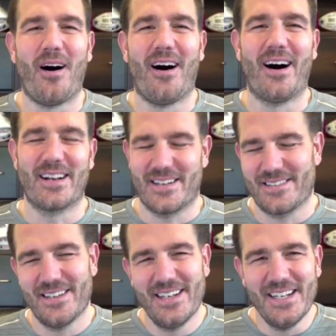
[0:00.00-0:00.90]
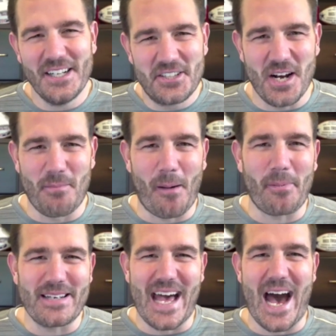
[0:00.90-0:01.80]
won and jump
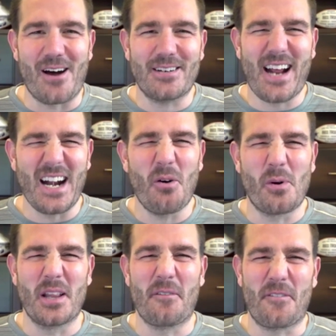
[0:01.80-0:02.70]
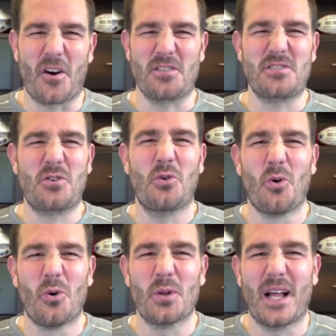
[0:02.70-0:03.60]
up and down, kind of one of the first
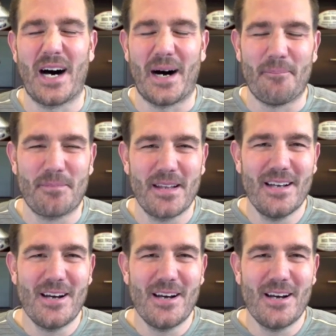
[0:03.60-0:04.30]
cool,